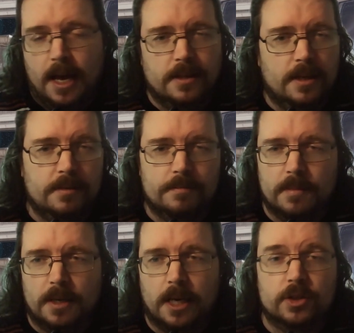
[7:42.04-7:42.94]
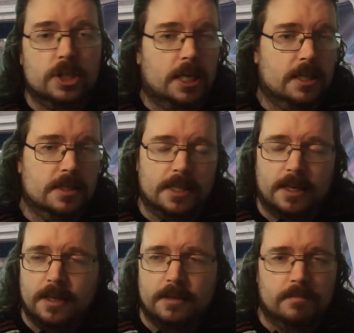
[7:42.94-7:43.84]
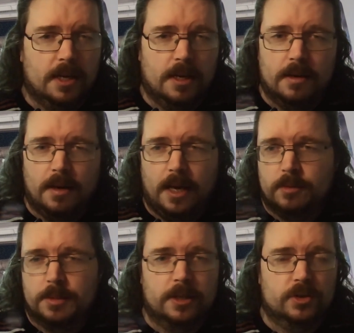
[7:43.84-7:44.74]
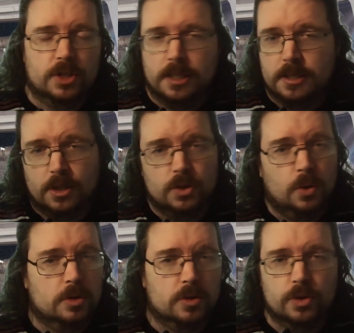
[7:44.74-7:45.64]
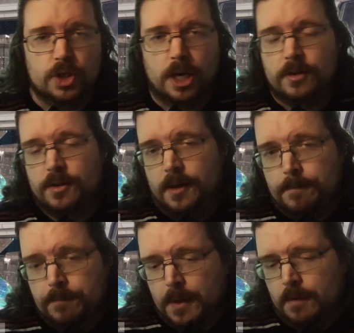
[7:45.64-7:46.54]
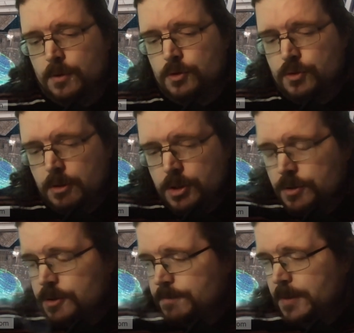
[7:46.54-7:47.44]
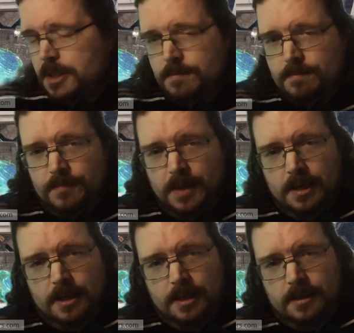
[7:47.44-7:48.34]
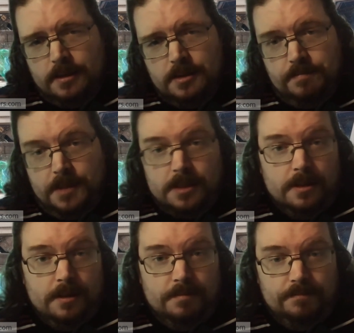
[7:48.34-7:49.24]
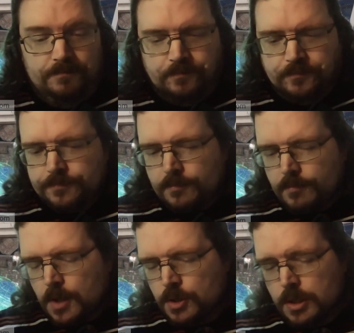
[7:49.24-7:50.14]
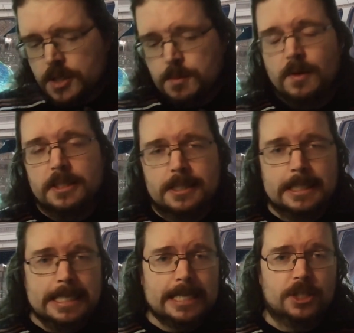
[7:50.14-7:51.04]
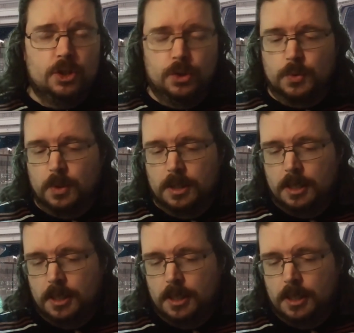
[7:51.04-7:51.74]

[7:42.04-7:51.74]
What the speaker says: and then Likert scales, and then add up the Likert scales on a total score chart. Those 3 questions. And that's it. So let's move on to the next 2